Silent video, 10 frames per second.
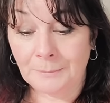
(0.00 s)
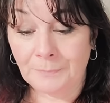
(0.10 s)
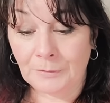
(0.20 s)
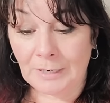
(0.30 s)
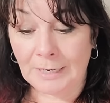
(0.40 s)

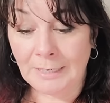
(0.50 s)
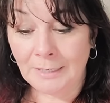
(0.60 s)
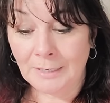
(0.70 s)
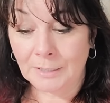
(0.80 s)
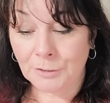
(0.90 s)
right?
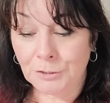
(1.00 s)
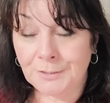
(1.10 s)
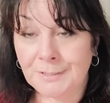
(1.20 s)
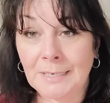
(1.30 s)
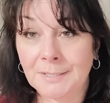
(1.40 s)
Because your
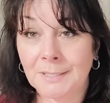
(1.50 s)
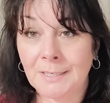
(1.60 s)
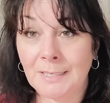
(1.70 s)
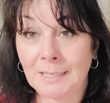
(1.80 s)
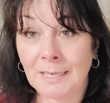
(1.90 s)

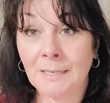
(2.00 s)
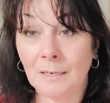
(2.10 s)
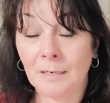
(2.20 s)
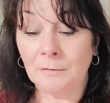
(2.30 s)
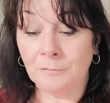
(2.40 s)
destiny can't
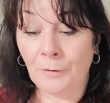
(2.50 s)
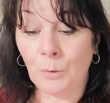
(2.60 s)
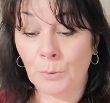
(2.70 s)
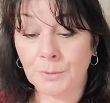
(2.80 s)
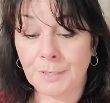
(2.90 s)

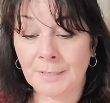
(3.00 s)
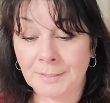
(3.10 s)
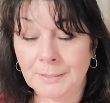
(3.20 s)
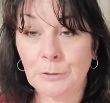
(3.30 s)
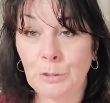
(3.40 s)
unfold
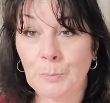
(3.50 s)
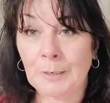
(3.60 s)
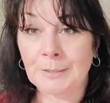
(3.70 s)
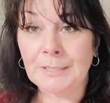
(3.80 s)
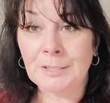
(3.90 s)
until you
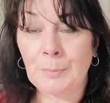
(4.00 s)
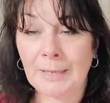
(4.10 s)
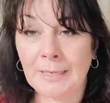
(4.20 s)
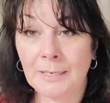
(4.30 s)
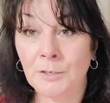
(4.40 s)

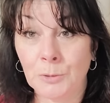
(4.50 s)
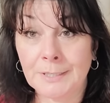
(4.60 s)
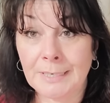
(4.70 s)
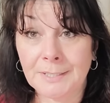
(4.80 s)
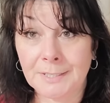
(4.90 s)
participate in your
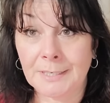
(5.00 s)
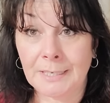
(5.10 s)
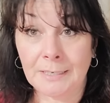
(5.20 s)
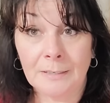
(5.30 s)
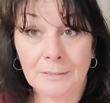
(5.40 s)

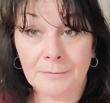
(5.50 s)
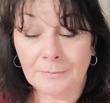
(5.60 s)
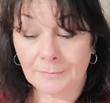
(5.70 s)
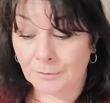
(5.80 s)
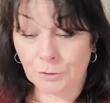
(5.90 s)
destiny.
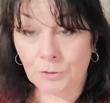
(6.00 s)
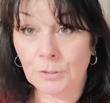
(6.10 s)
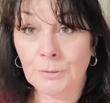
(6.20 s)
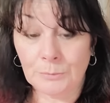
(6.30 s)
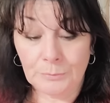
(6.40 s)
It's
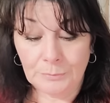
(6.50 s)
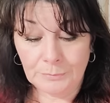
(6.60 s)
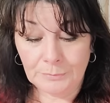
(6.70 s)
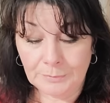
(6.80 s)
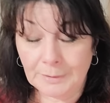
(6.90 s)
true.
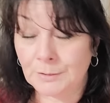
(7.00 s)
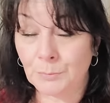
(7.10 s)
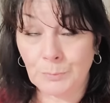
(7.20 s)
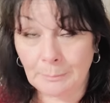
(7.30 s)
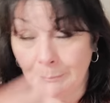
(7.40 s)
That's what